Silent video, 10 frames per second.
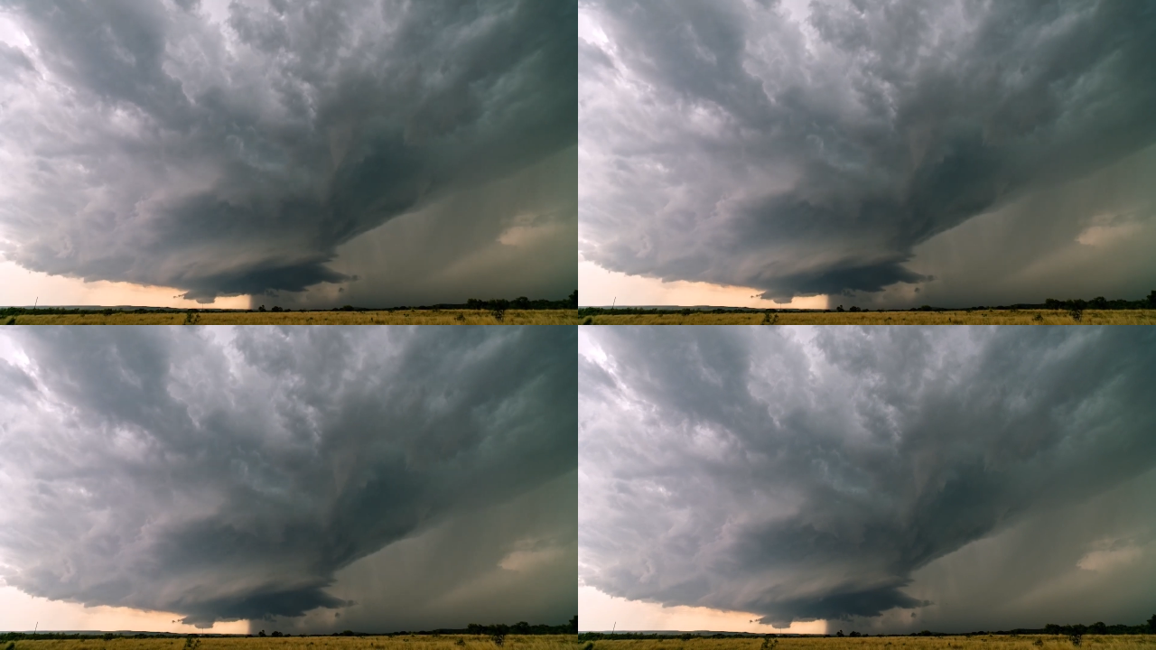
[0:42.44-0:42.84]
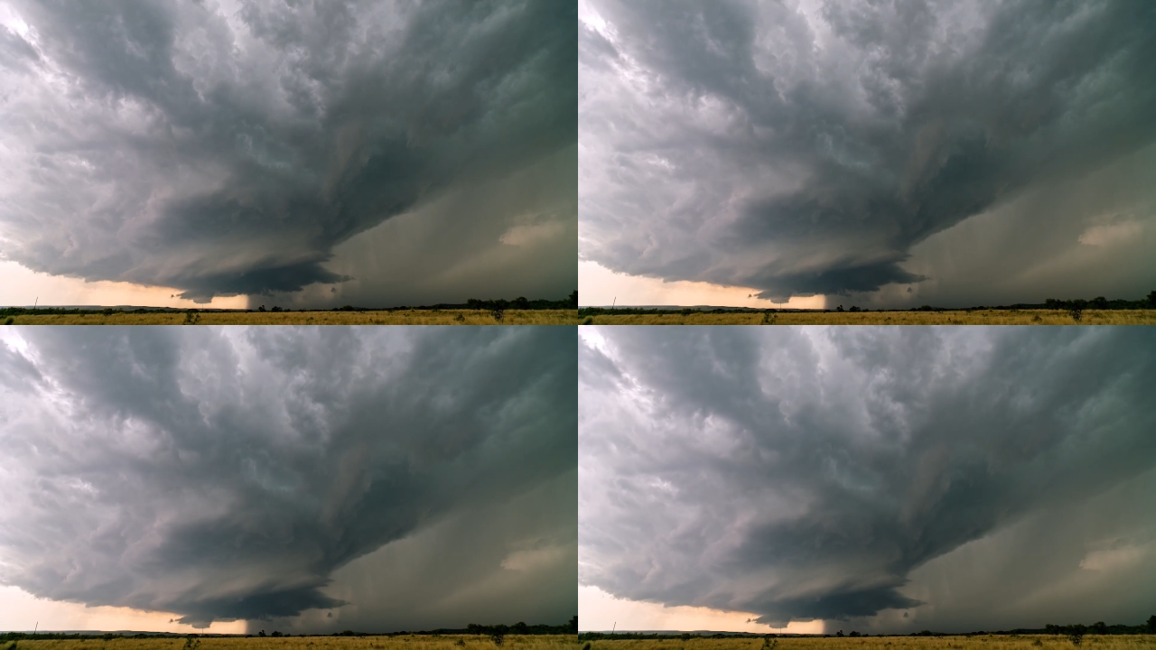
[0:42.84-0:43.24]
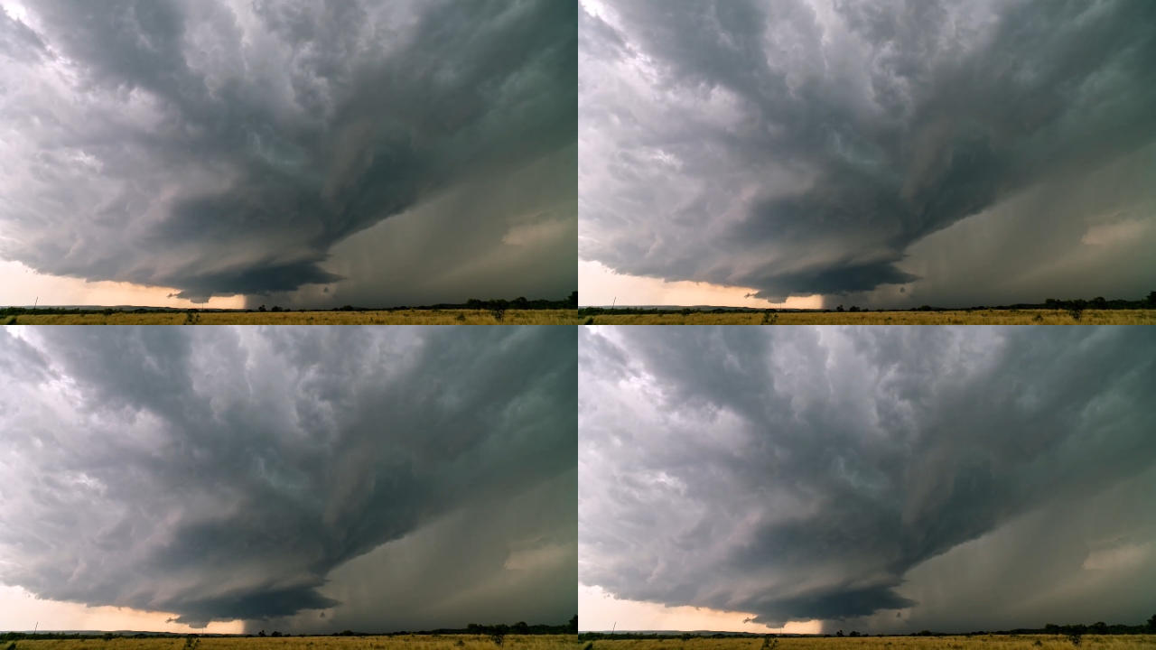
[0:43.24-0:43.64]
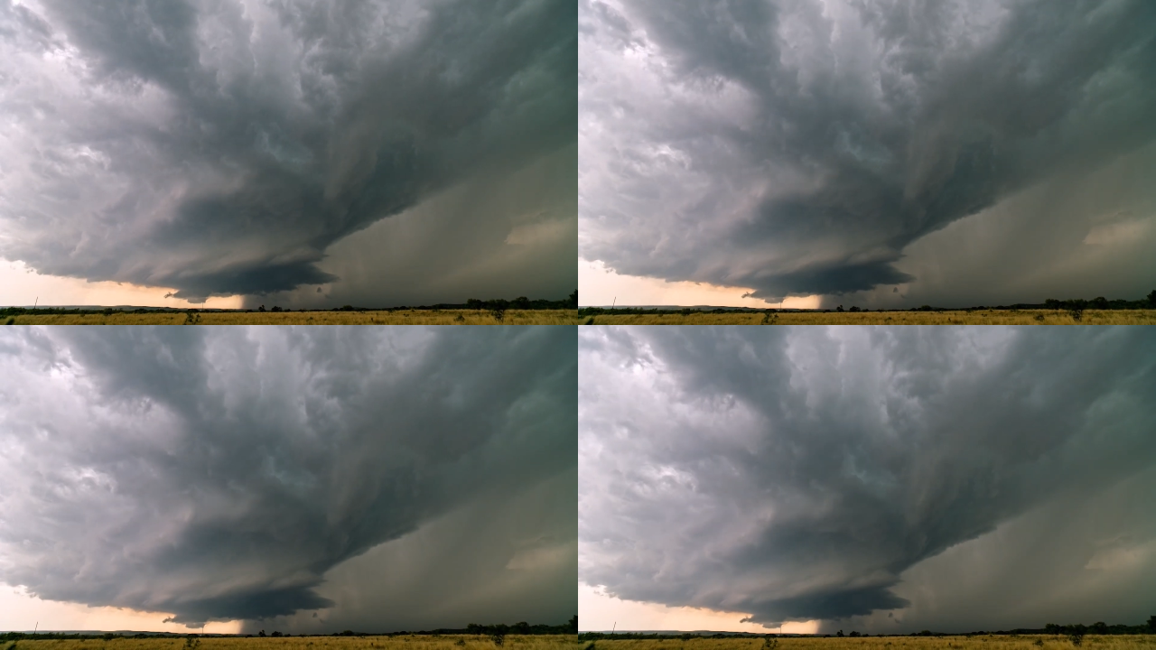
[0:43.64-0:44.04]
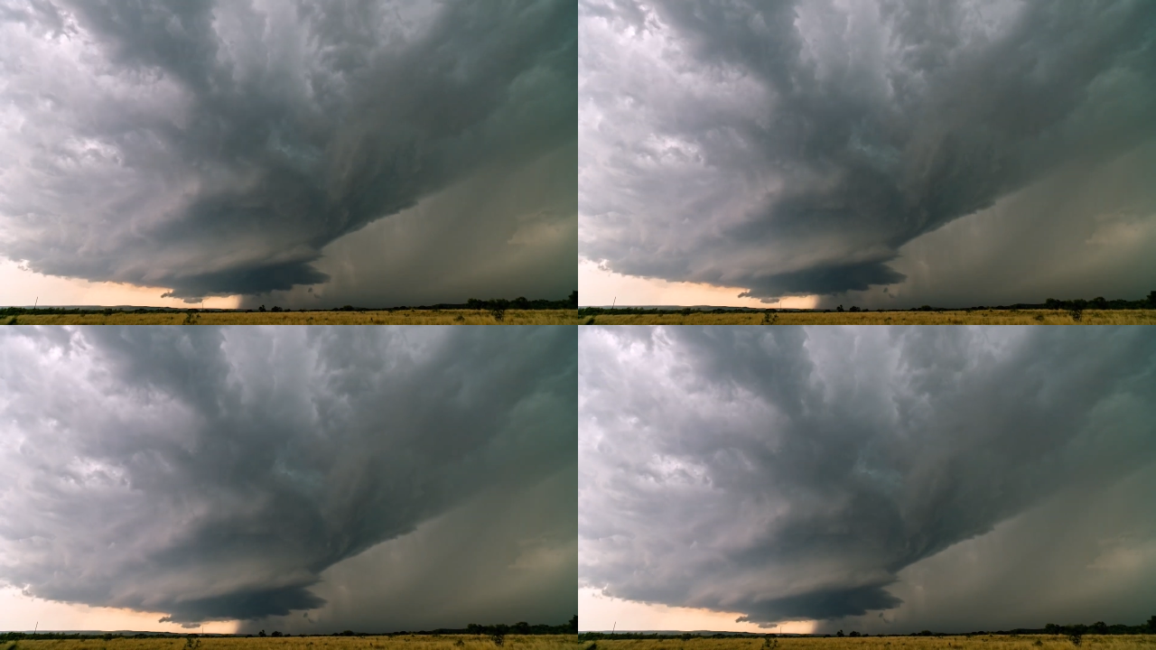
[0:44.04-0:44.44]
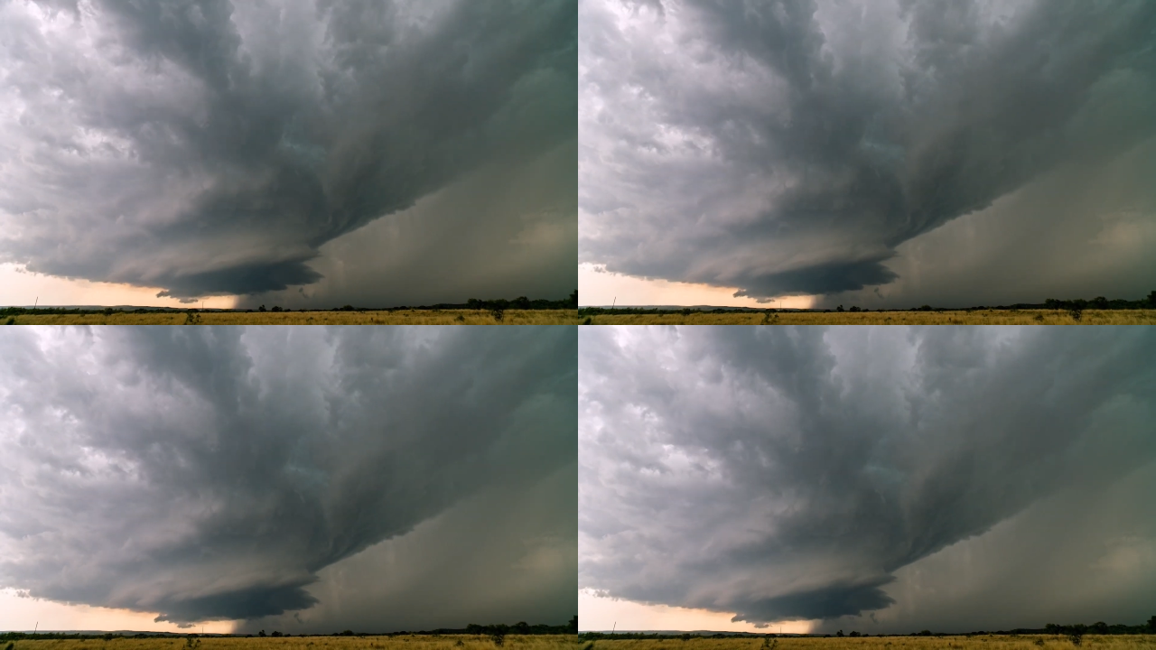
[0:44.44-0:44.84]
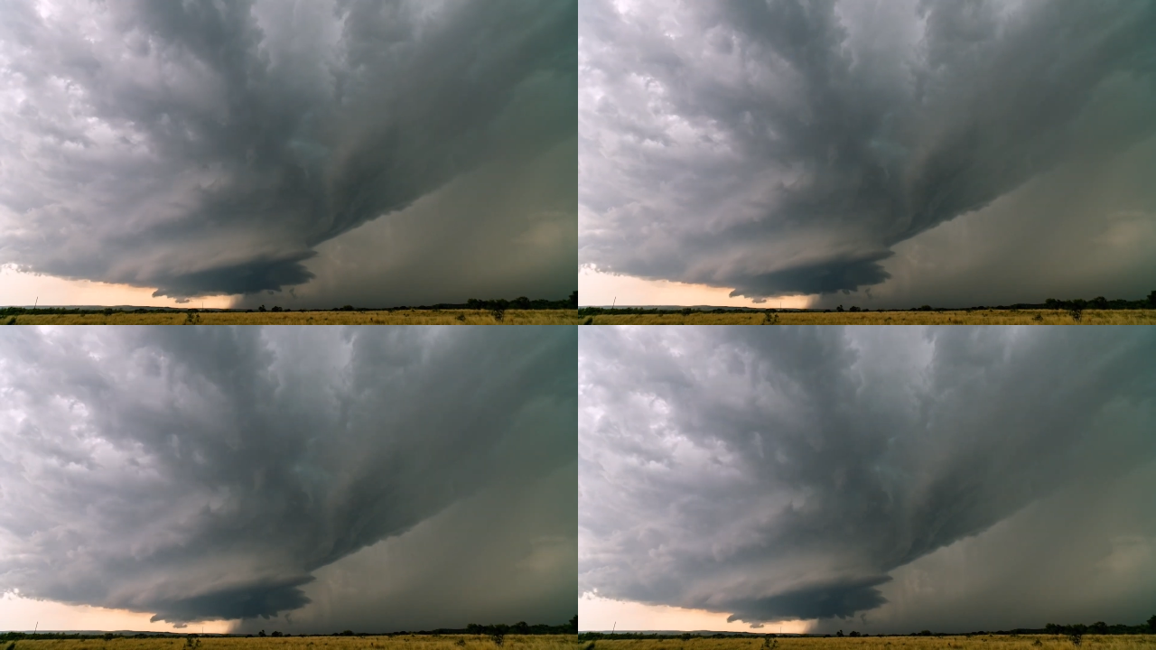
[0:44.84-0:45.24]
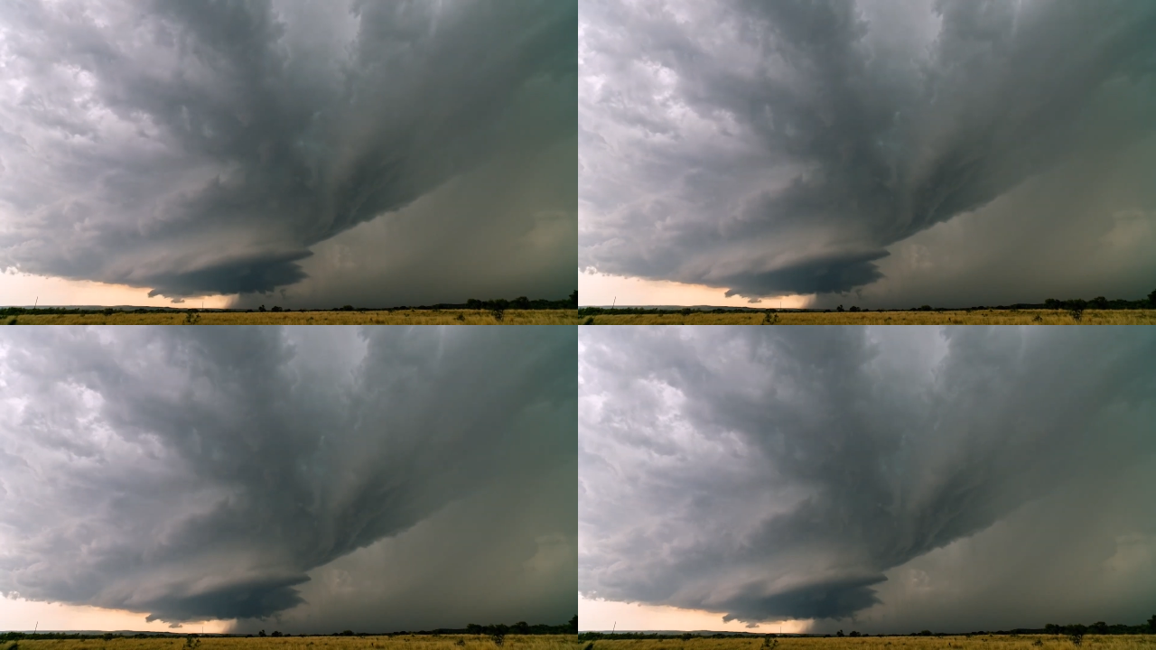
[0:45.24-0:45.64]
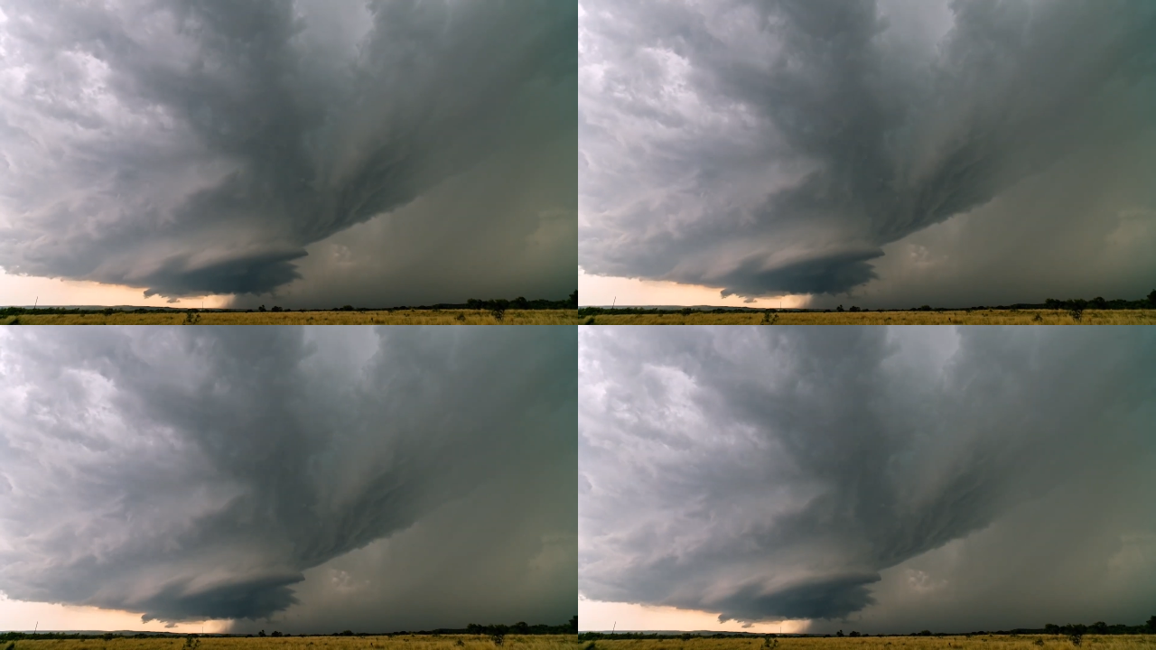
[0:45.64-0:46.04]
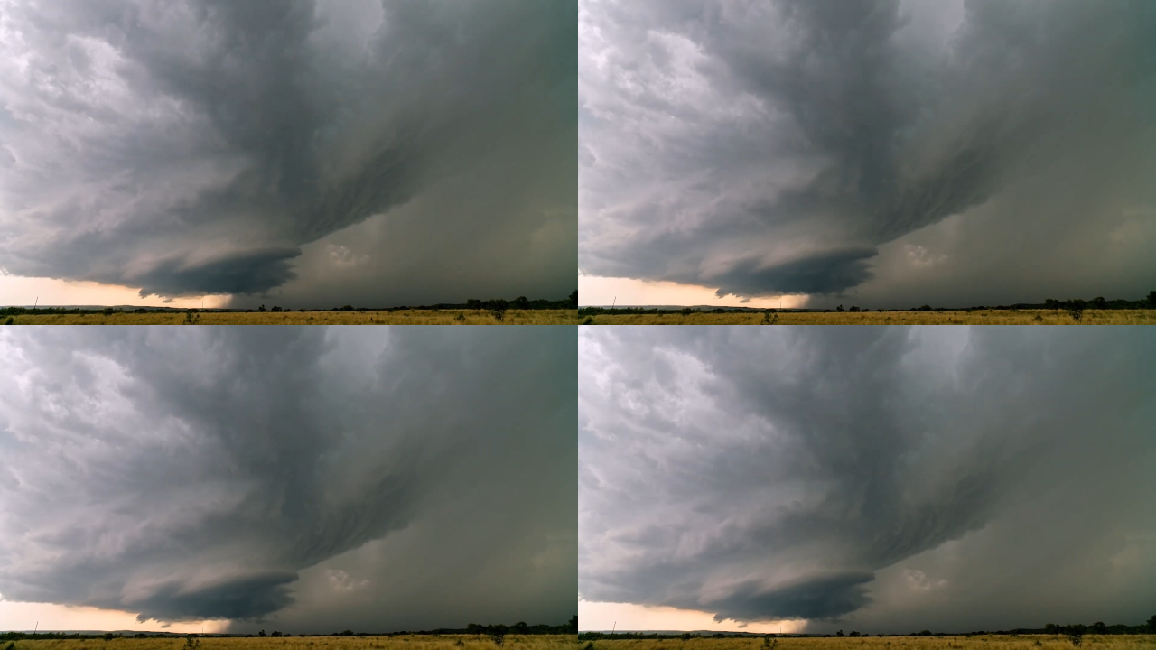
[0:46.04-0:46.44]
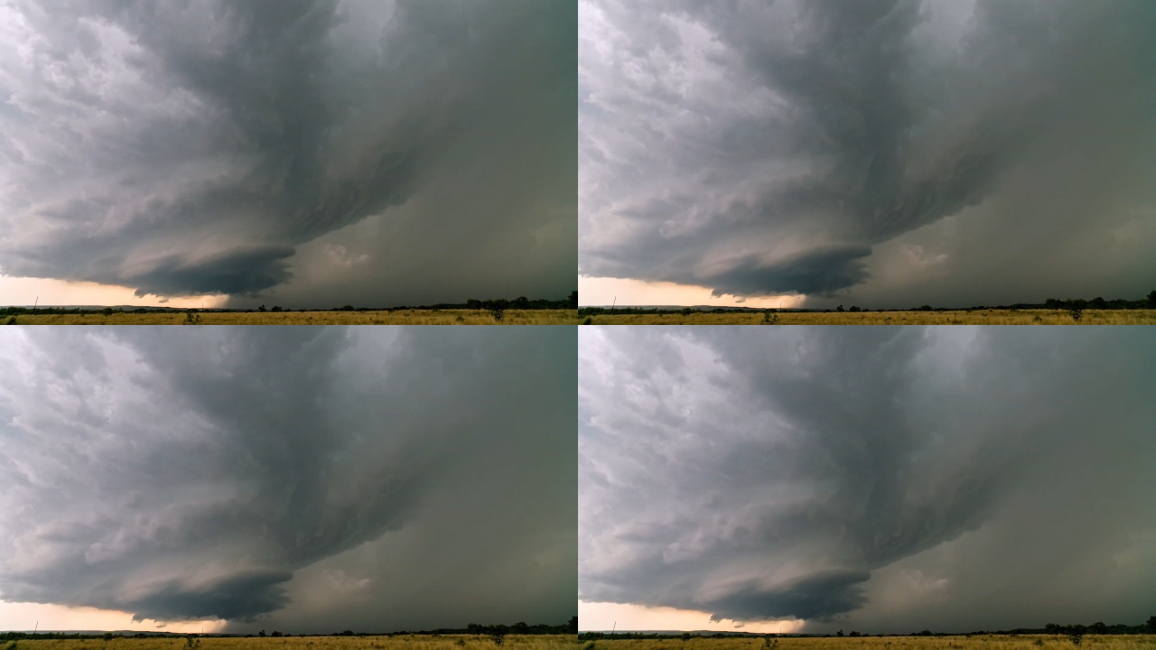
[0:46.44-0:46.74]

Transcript: No face is visible, so there are no lips to read.